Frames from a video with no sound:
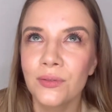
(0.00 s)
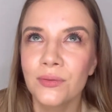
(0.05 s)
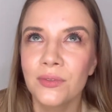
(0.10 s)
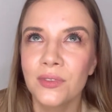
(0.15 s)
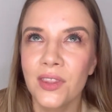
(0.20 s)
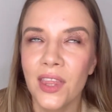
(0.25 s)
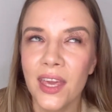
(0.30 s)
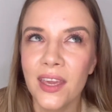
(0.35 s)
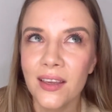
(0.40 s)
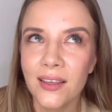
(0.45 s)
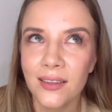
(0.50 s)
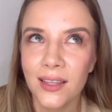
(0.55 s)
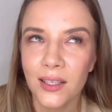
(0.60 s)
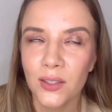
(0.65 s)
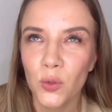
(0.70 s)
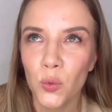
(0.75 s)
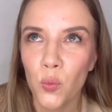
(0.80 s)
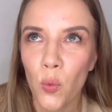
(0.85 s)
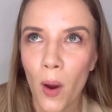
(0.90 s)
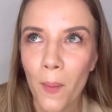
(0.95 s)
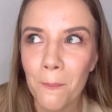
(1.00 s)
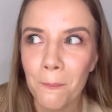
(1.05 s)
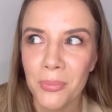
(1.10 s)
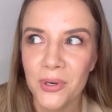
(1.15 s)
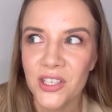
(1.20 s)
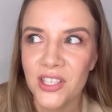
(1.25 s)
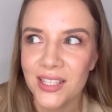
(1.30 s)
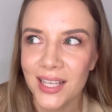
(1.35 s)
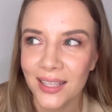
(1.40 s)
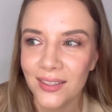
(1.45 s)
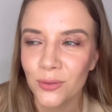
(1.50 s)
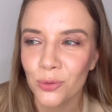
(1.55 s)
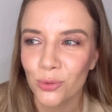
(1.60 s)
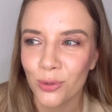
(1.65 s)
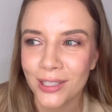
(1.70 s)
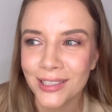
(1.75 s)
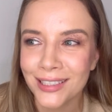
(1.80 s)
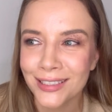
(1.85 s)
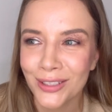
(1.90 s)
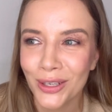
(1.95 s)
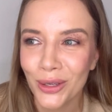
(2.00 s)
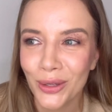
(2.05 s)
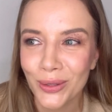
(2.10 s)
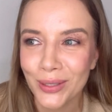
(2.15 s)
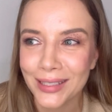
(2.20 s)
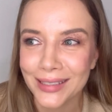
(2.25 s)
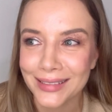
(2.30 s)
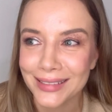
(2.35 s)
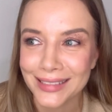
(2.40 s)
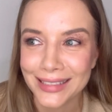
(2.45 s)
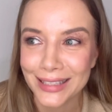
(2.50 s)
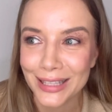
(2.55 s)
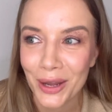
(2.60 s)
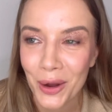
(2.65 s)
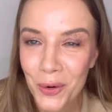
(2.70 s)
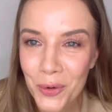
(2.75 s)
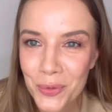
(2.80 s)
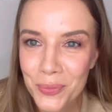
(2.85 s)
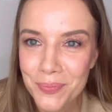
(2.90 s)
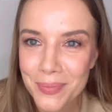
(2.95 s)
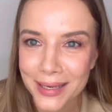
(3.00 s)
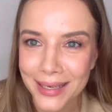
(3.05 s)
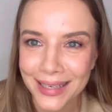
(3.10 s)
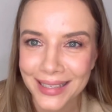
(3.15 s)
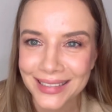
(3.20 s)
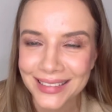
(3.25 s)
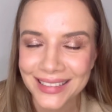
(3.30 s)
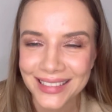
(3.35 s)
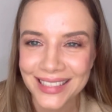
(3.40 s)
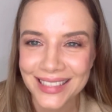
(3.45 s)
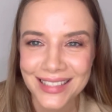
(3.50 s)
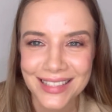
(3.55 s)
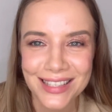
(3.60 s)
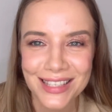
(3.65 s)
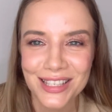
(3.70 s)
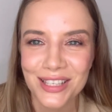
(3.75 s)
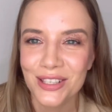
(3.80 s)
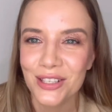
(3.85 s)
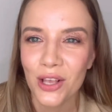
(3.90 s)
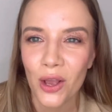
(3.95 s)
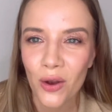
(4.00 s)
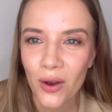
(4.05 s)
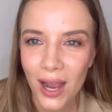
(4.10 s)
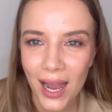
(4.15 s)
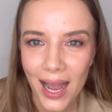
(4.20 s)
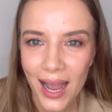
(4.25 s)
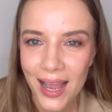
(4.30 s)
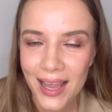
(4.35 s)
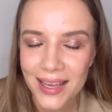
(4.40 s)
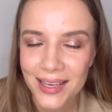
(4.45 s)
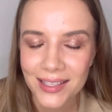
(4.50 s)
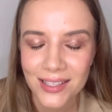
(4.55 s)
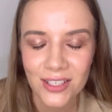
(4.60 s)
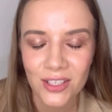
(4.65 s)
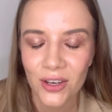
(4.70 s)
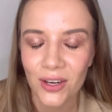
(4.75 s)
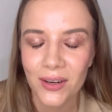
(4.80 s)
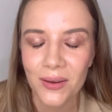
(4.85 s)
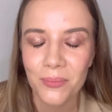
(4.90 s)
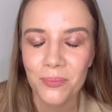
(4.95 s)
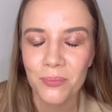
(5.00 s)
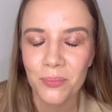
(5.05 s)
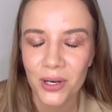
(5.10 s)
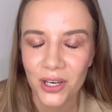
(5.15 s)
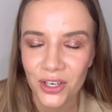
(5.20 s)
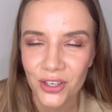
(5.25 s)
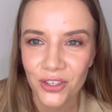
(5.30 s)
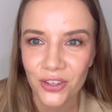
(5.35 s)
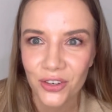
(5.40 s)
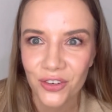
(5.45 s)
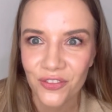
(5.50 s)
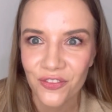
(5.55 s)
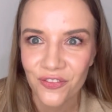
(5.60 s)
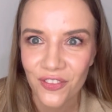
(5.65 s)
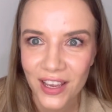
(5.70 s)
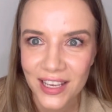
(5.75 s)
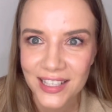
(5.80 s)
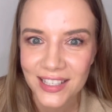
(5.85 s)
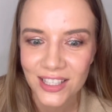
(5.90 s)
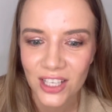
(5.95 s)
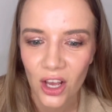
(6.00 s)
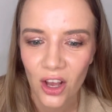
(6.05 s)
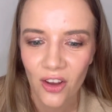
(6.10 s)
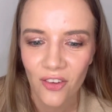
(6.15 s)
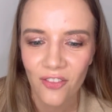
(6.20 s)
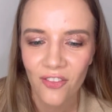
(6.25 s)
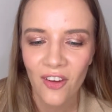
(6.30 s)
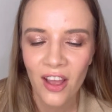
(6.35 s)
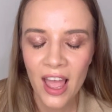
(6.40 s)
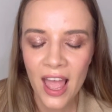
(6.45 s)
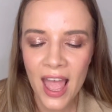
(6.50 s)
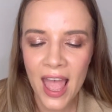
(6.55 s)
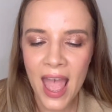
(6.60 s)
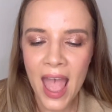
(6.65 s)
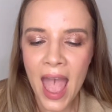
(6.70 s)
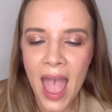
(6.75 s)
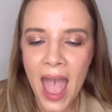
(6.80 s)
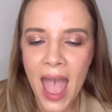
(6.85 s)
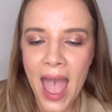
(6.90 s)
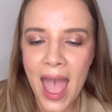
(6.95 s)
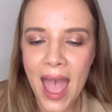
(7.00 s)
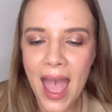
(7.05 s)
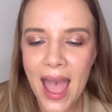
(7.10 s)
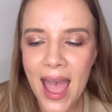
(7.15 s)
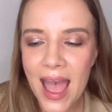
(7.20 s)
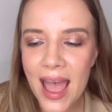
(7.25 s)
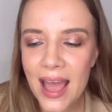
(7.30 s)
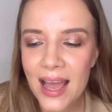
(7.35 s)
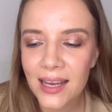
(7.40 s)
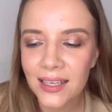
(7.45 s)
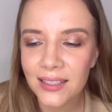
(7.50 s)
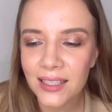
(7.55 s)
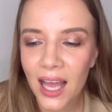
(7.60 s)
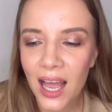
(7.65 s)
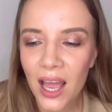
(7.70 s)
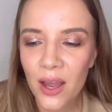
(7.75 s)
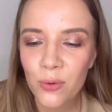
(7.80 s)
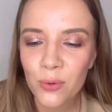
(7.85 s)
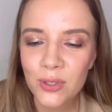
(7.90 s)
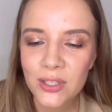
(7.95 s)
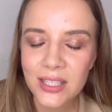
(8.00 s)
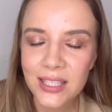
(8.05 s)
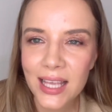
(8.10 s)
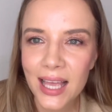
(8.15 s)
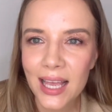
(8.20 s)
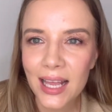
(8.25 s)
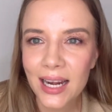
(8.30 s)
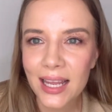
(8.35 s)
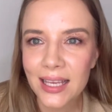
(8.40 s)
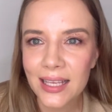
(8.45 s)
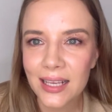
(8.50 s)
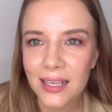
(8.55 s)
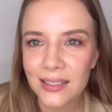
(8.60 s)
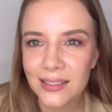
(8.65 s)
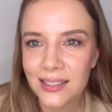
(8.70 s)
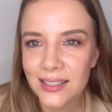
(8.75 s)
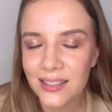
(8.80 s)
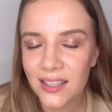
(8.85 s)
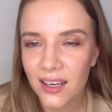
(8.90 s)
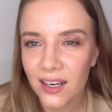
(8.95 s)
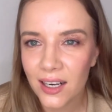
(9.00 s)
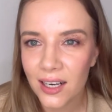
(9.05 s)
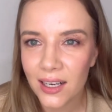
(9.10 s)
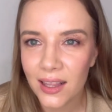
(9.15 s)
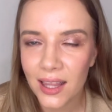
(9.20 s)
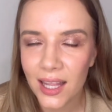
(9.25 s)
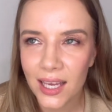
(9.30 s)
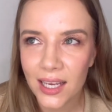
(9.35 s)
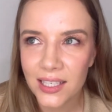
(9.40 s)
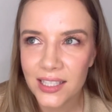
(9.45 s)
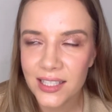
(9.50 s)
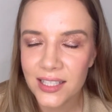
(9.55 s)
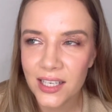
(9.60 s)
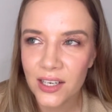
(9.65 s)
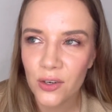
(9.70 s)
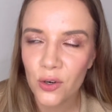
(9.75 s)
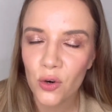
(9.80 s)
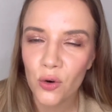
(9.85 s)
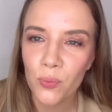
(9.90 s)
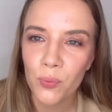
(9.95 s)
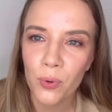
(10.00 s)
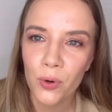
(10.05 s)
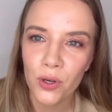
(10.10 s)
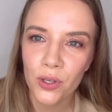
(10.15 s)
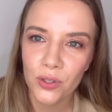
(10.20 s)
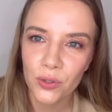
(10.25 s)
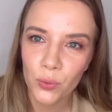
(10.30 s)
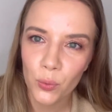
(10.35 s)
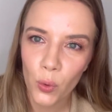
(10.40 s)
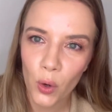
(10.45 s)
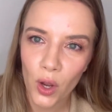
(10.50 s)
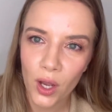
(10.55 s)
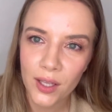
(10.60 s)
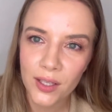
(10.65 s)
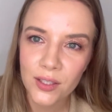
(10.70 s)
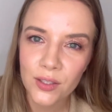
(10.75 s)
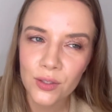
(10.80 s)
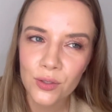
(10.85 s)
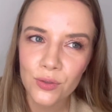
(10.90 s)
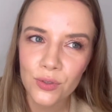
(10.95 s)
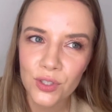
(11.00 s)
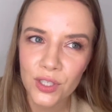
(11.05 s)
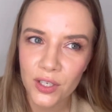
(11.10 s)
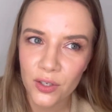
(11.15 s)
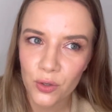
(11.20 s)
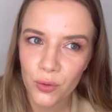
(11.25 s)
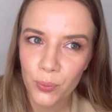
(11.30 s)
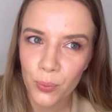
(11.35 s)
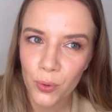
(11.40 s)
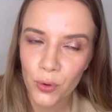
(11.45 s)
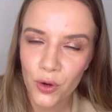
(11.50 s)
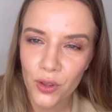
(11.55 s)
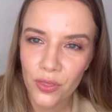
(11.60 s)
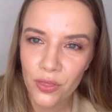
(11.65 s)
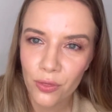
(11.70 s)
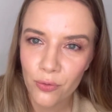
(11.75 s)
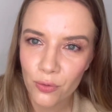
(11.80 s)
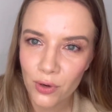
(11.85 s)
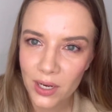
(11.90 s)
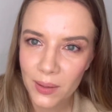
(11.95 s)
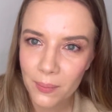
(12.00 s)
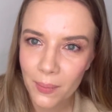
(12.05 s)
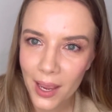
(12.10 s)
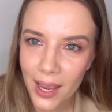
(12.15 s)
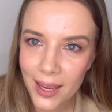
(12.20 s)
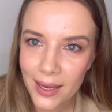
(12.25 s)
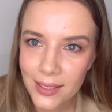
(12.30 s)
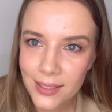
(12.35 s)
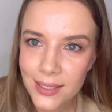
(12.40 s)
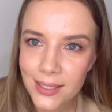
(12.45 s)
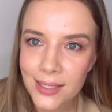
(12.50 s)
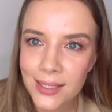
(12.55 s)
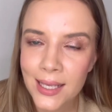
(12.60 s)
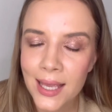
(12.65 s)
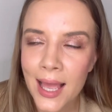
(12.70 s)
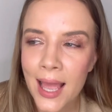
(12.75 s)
think that 1% retinol is low because it's so high, it's gonna burn your face off. And I would say let's start 0.1 to 0.3 max